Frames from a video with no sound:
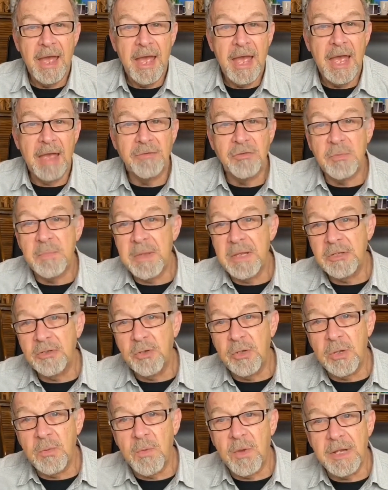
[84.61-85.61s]
Have you been
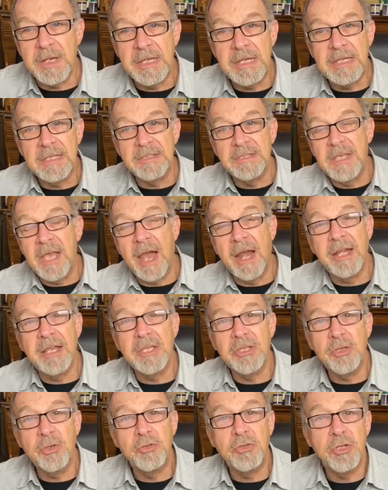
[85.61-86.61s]
doing what he is
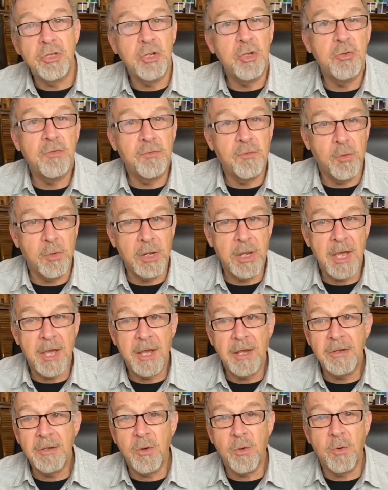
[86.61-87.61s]
guiding you to do for
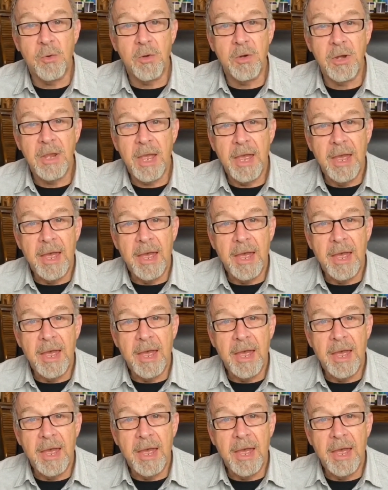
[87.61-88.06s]
God or